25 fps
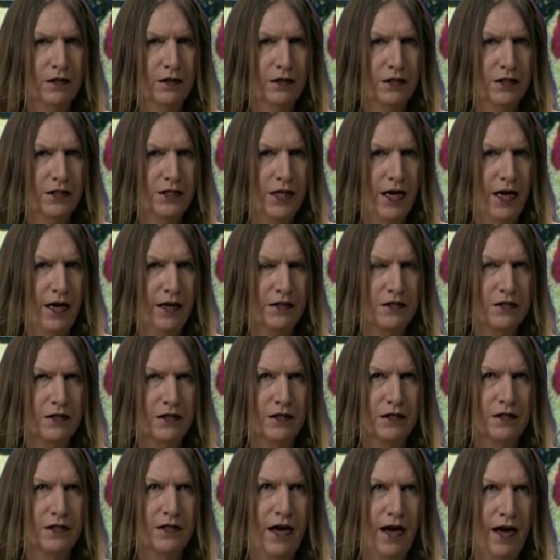jets
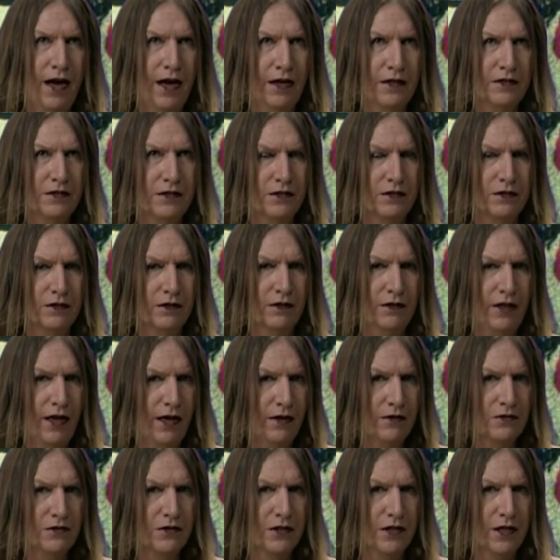and yachts and
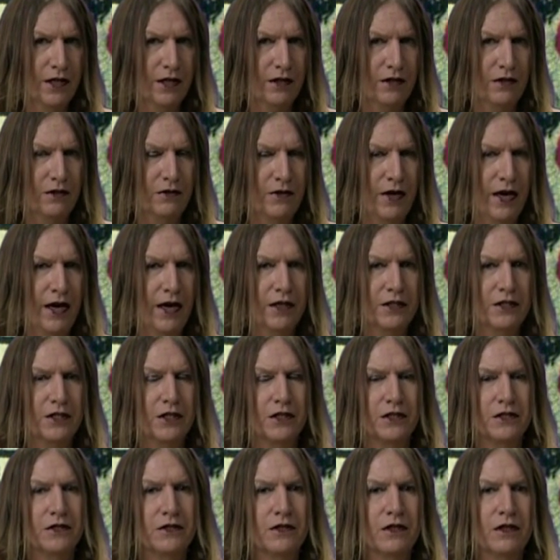1,000-acre
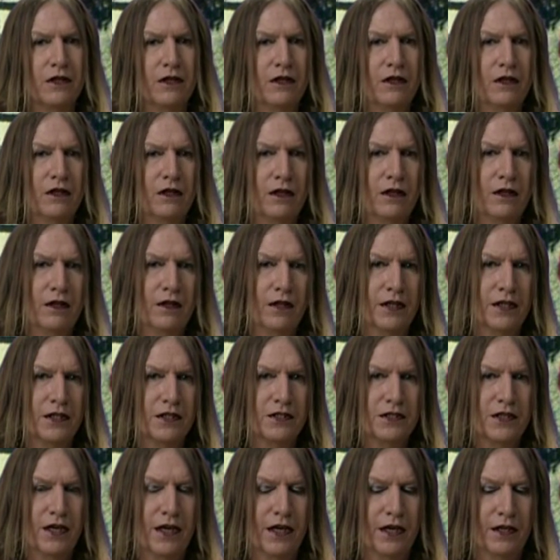ranches. They're
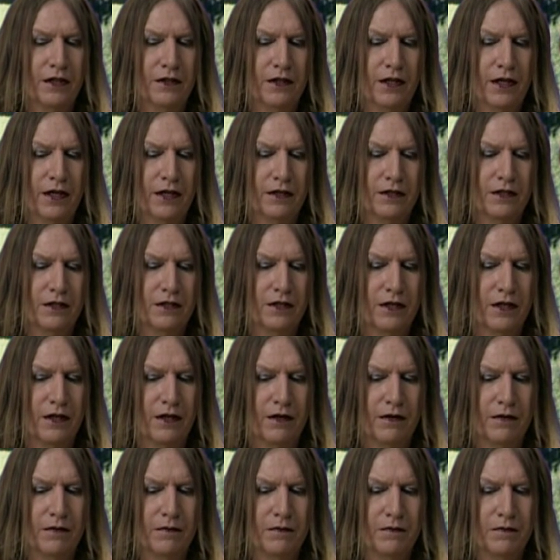saying
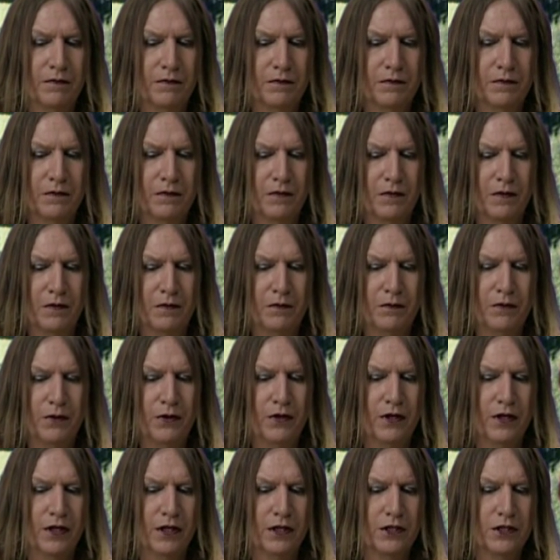that
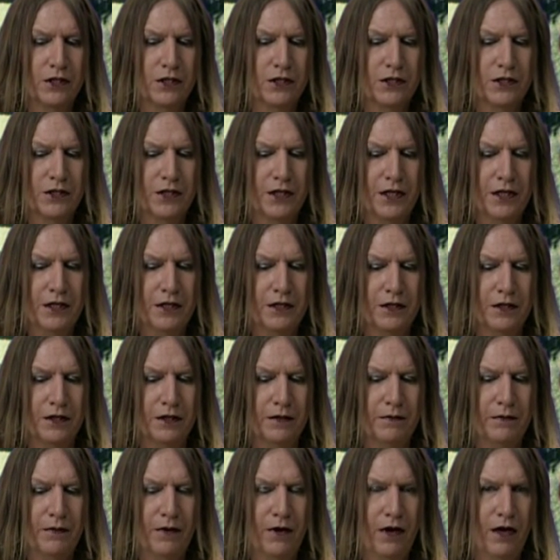Bush Sr.
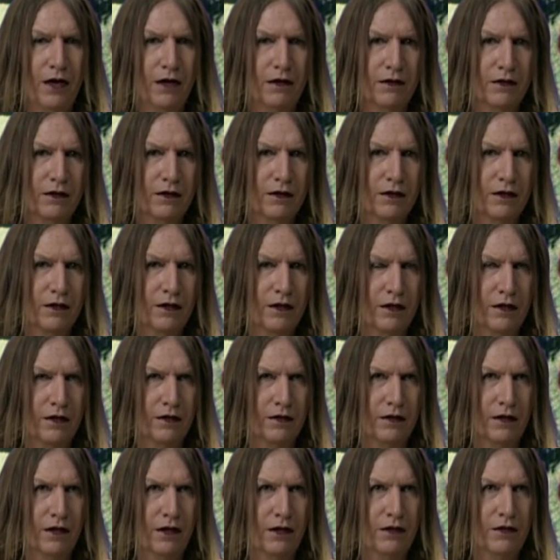bought
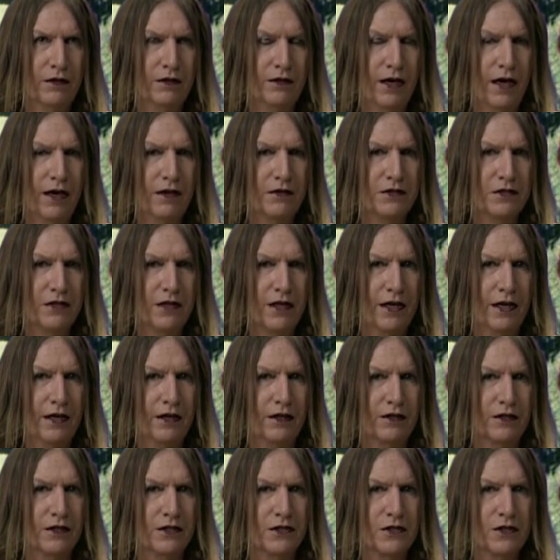100,000
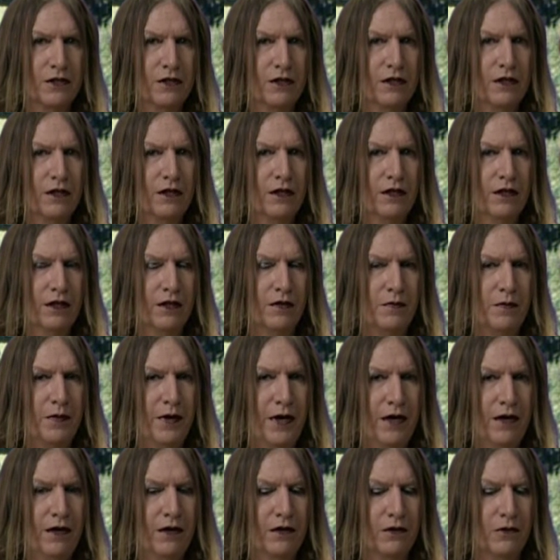acres in
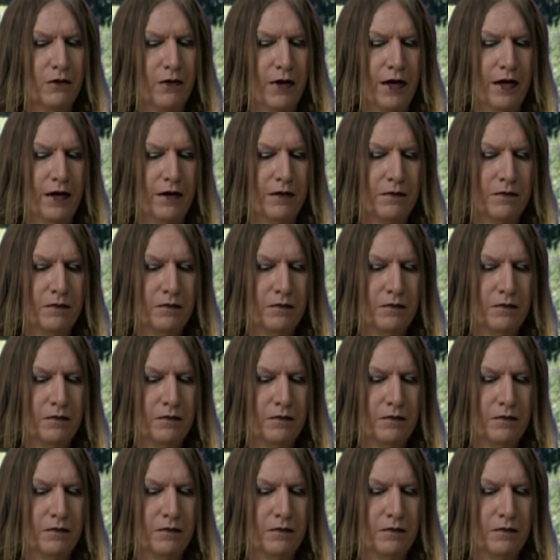Paraguay,